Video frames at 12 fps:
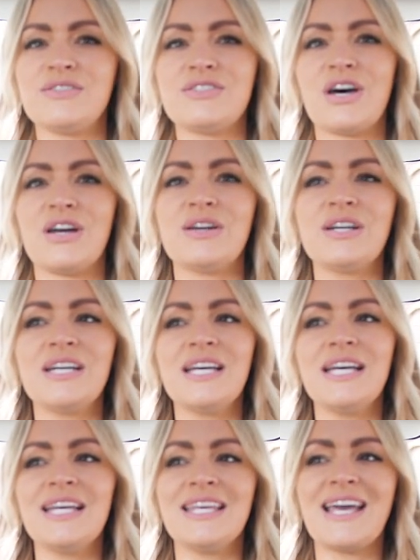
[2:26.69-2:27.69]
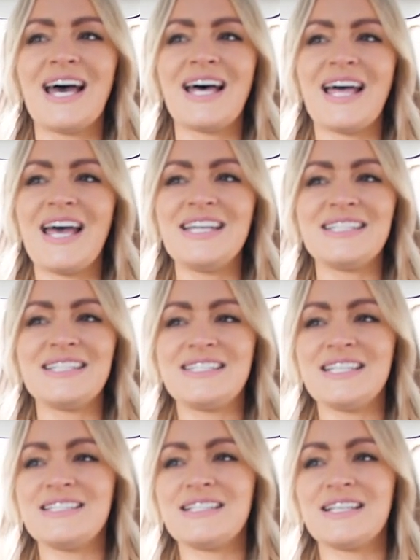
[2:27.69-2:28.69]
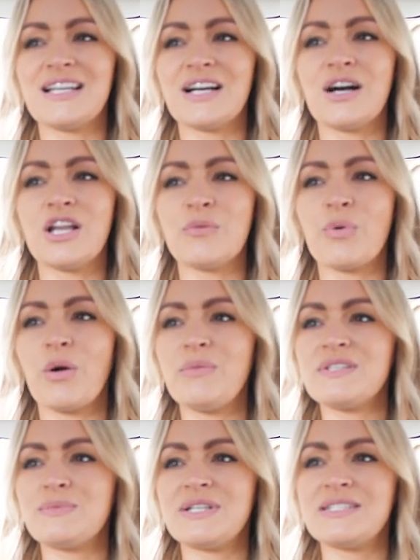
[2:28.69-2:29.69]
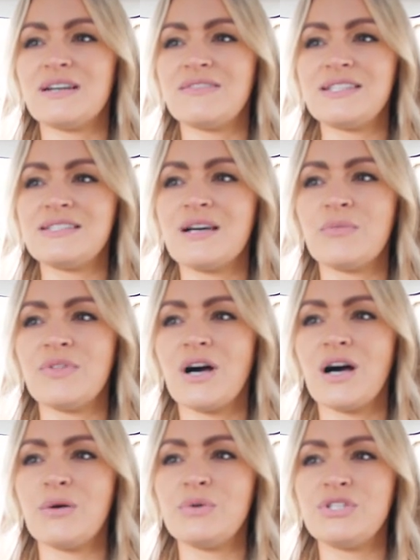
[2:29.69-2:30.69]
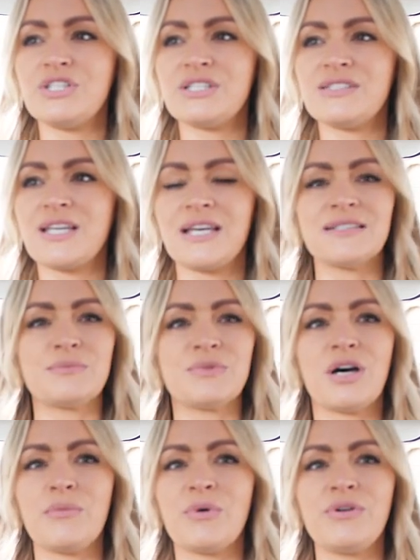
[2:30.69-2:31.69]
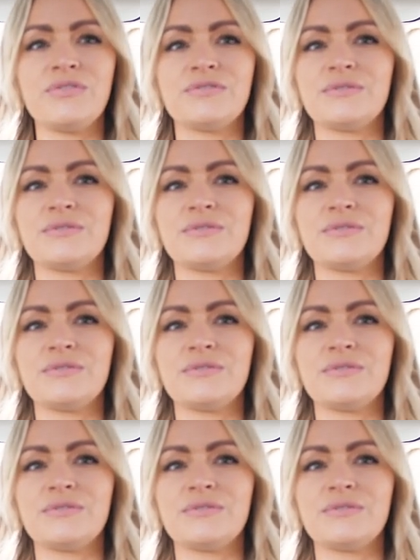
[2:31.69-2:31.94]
So, yeah, end of the season, and I kind of promised myself this summer that I would just take some time off.